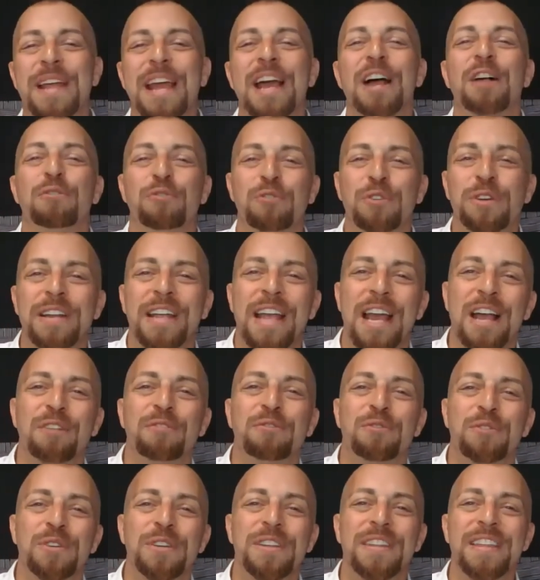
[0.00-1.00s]
up in California.
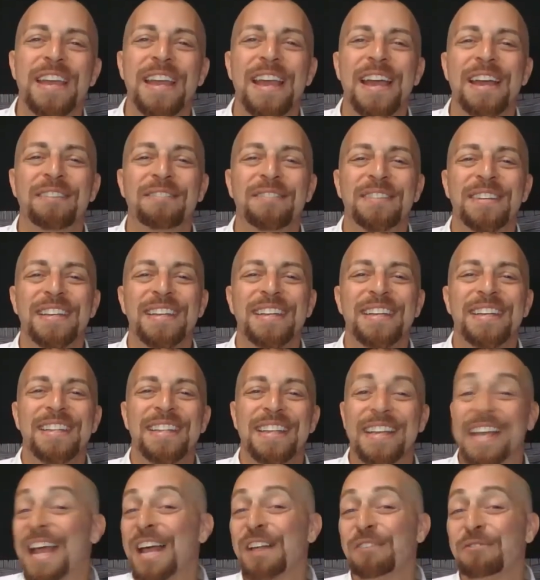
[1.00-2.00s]
California, they have
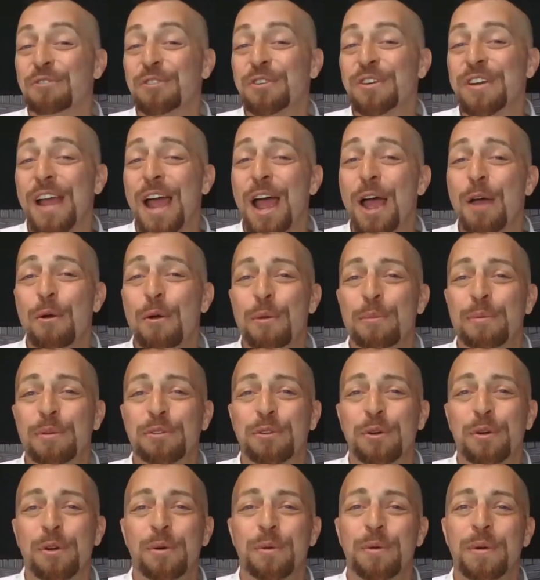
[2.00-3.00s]
the California Highway
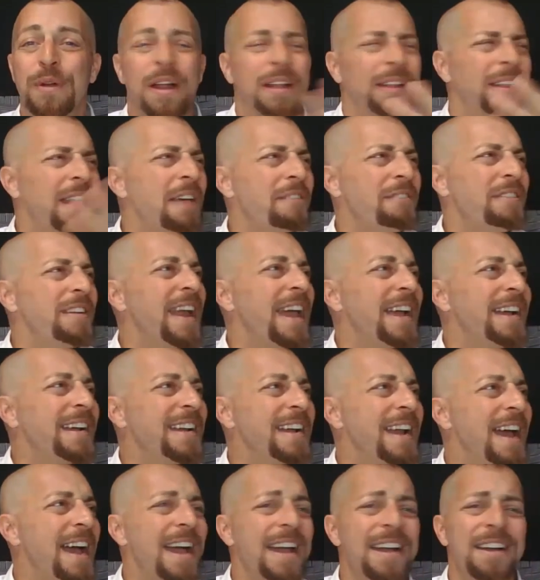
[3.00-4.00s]
Patrol
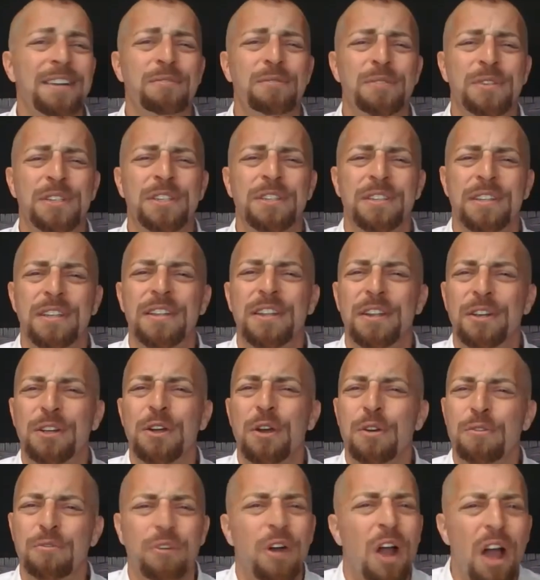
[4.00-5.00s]
1199, which is their
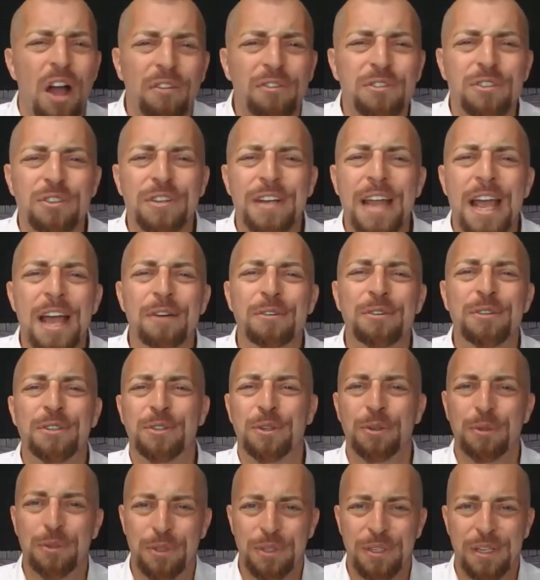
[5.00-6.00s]
code for Officer Down
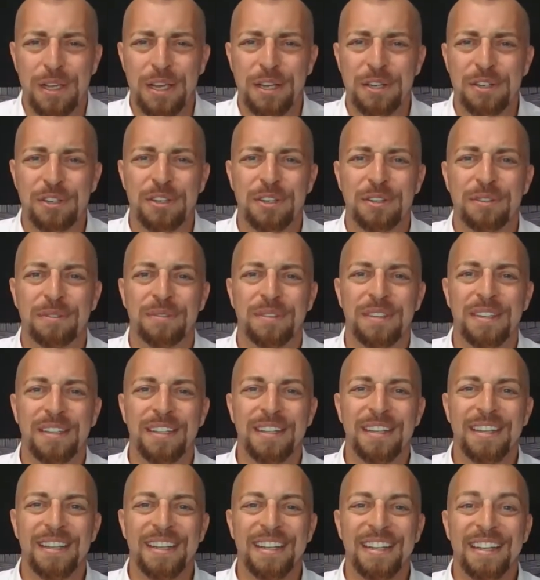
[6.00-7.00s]
Association.
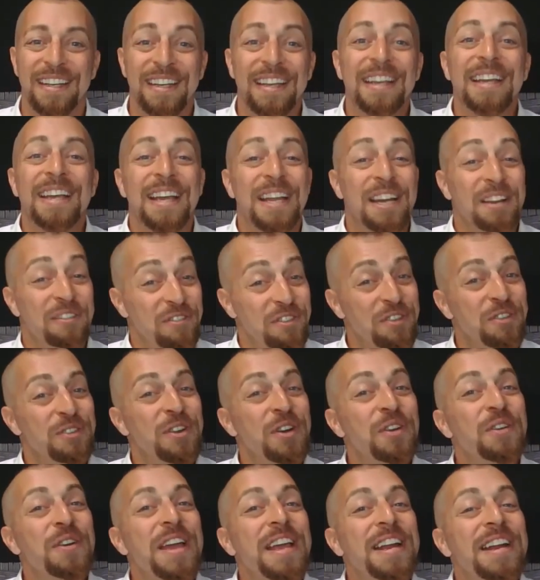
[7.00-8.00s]
And if you
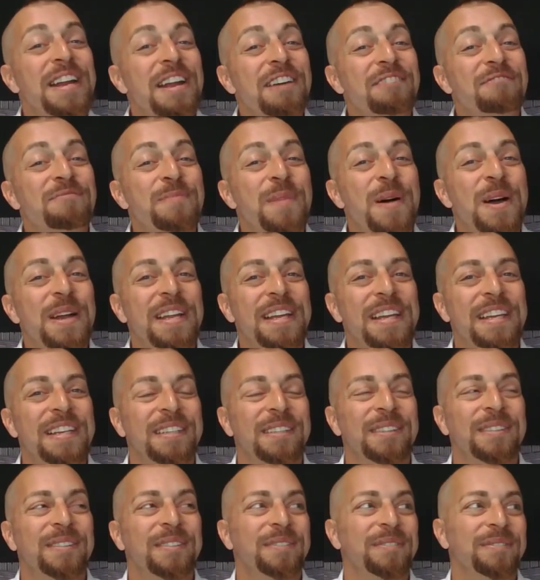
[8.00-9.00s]
donate enough
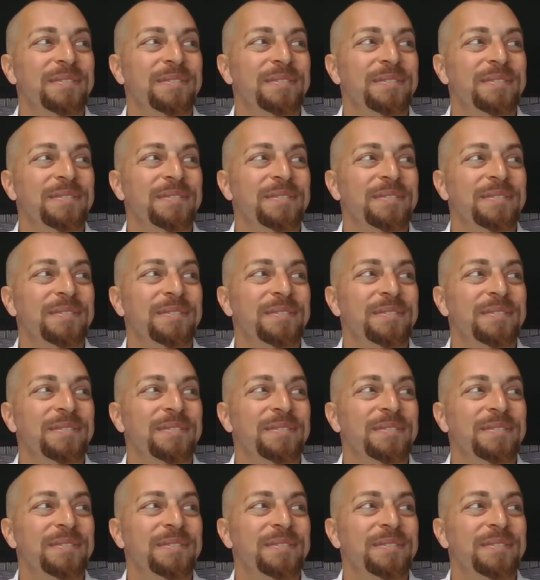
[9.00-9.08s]
money,